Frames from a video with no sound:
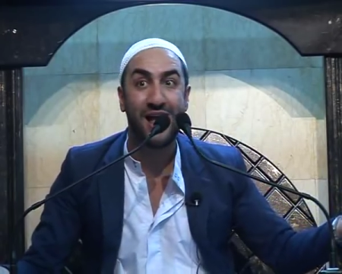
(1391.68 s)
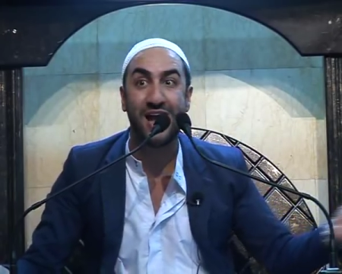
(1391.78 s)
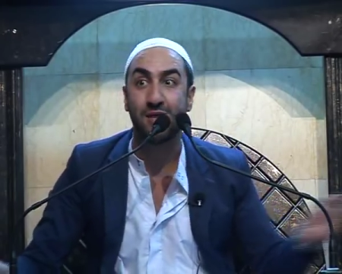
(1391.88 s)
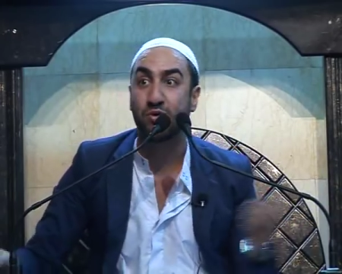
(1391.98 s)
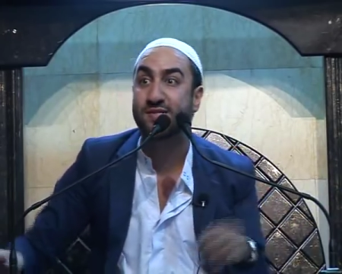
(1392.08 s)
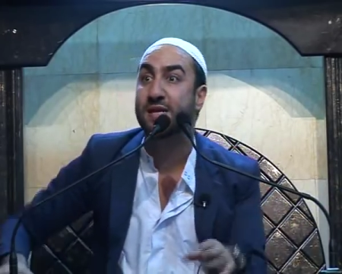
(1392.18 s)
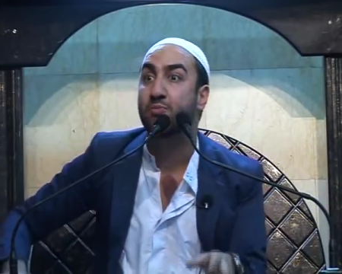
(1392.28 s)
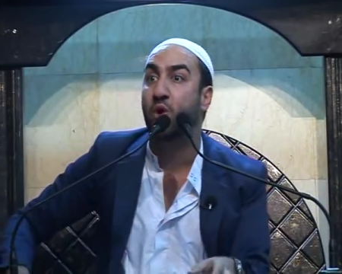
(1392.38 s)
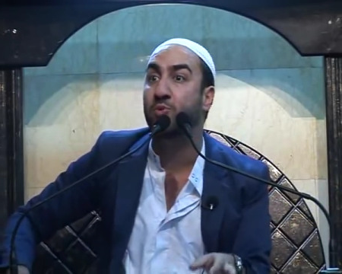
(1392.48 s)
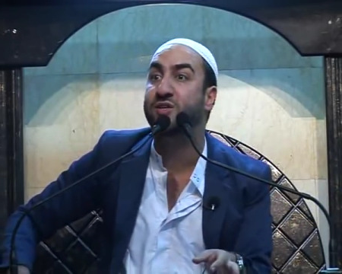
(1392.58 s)
In
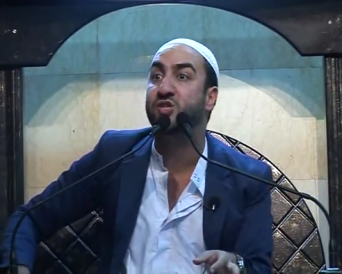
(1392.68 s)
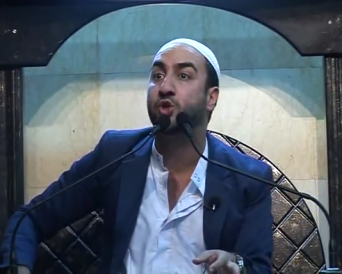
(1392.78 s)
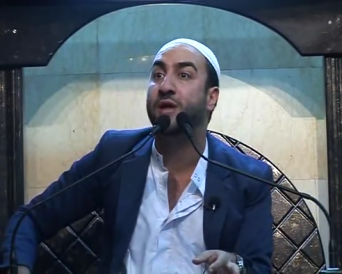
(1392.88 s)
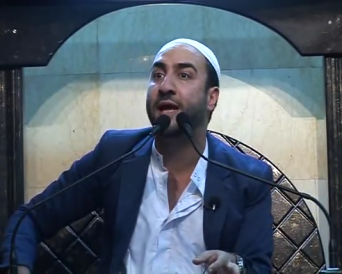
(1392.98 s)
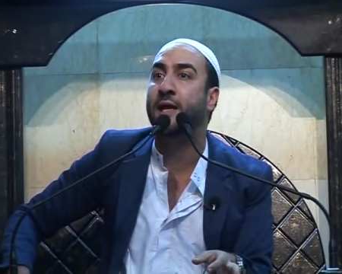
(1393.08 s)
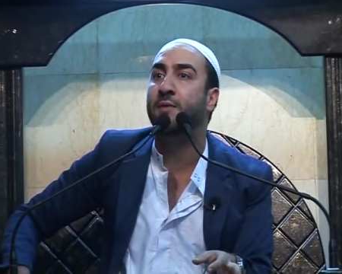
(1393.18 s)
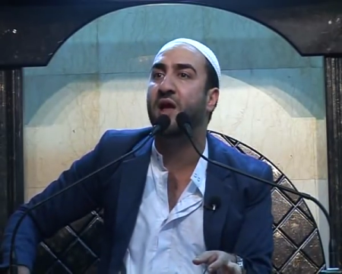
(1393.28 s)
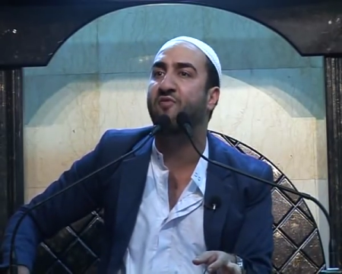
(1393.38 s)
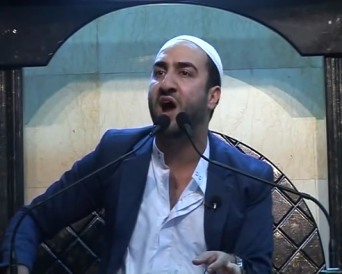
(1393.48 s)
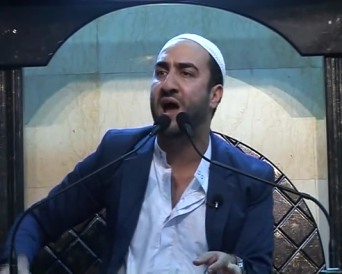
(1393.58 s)
Muslim communities today,
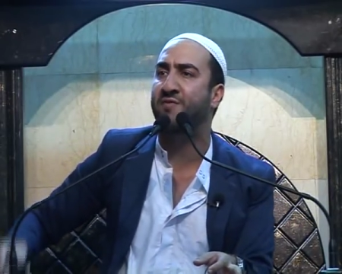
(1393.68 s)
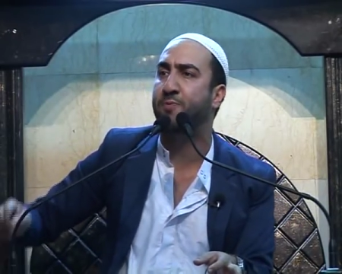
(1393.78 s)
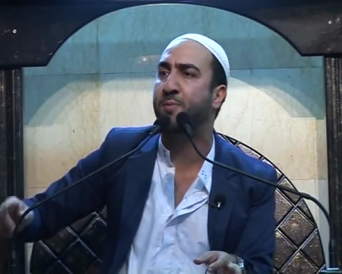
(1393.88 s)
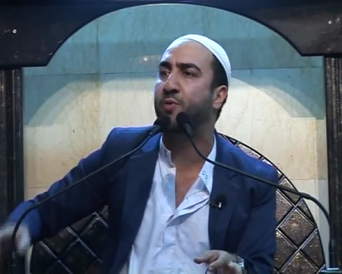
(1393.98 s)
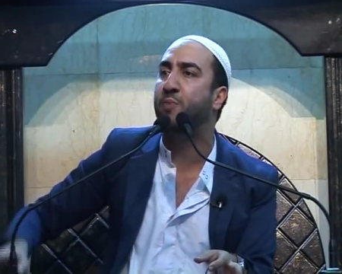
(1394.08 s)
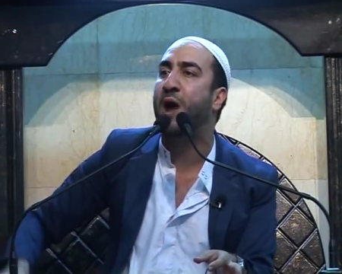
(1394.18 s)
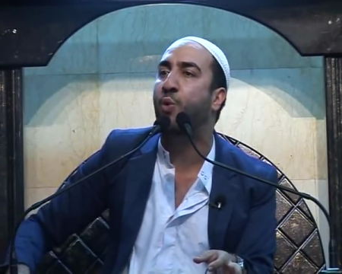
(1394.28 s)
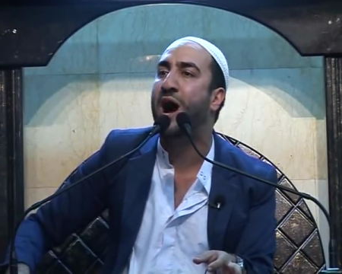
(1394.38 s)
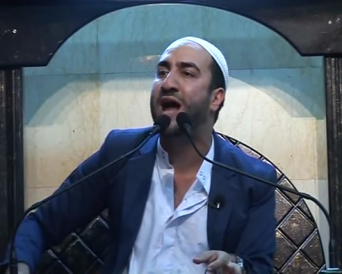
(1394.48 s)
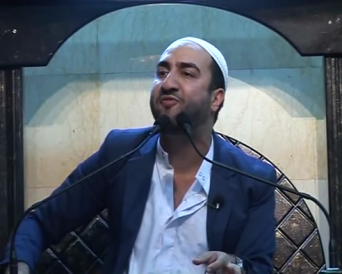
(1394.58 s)
if I have a problem with my
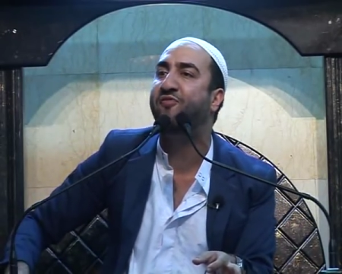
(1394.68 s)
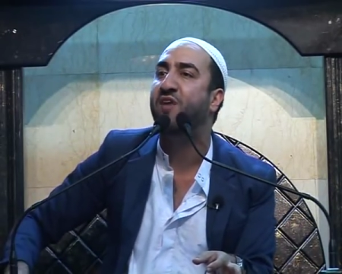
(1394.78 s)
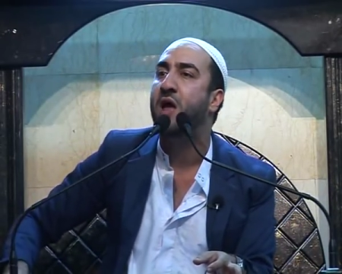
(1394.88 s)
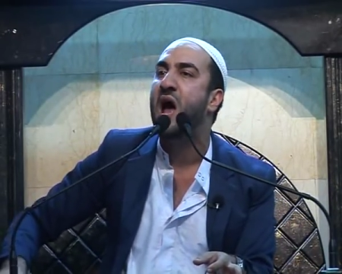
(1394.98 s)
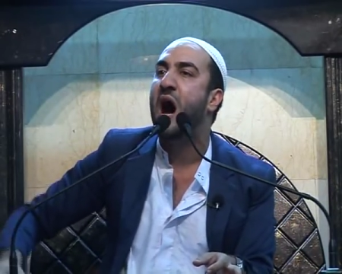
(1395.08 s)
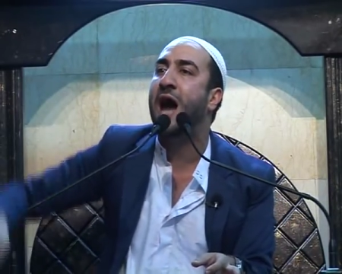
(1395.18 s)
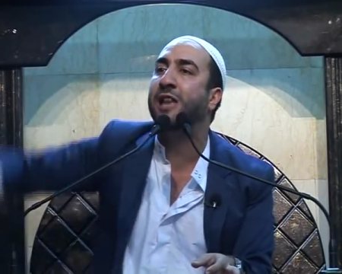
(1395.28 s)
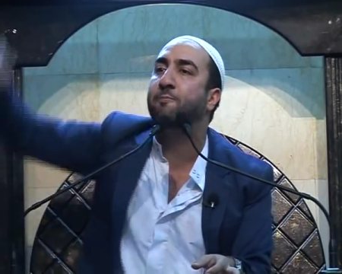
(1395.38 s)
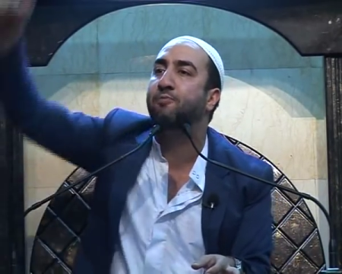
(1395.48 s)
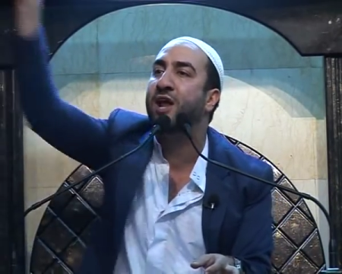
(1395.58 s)
wife,
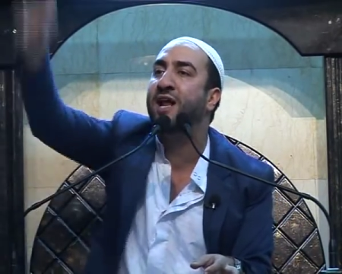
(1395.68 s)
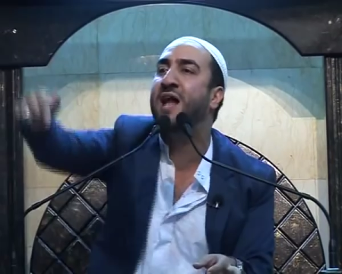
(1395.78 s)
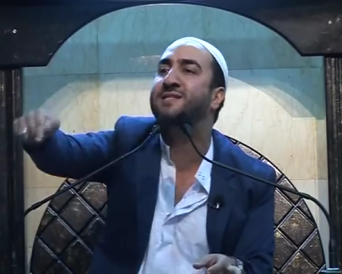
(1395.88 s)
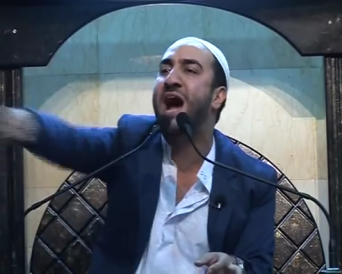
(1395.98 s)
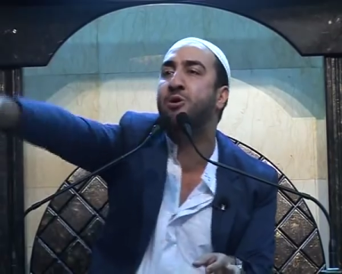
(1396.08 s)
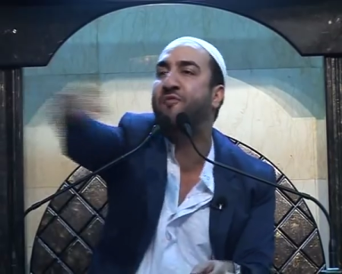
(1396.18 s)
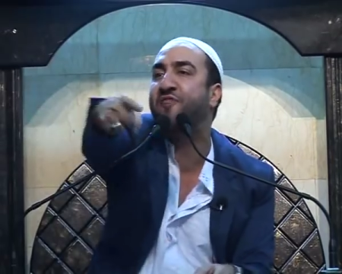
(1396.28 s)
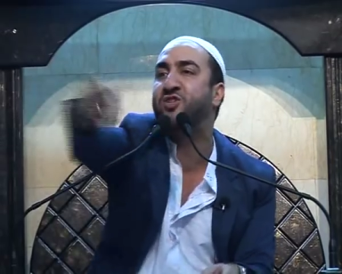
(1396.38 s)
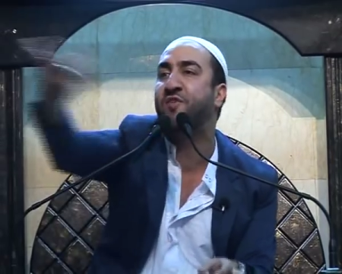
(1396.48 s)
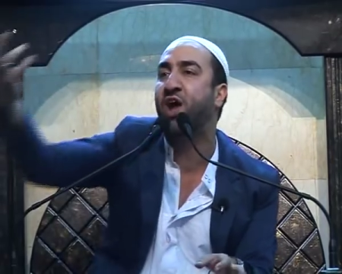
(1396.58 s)
I'll bring her down in
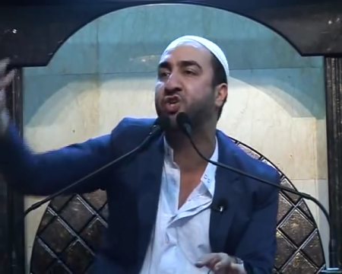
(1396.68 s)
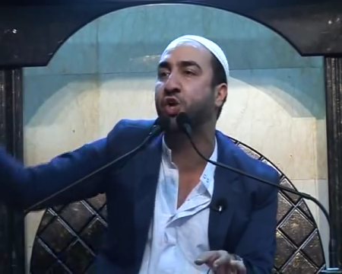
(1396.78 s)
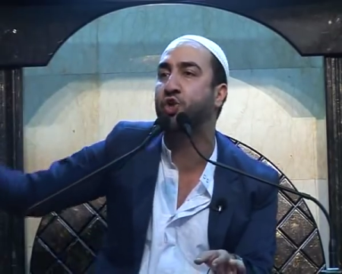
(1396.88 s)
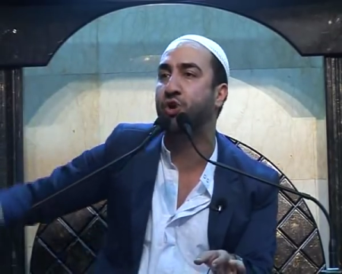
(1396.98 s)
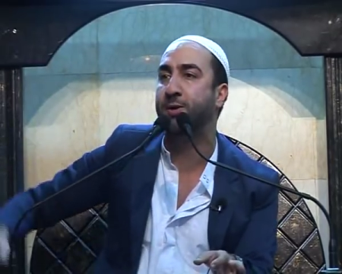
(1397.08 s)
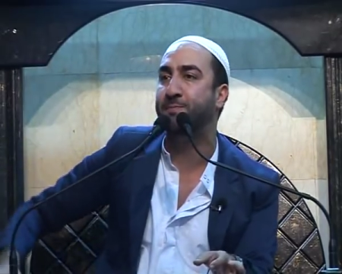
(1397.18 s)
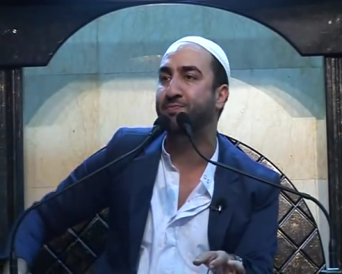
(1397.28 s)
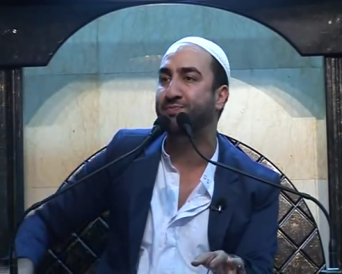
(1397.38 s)
front of her children.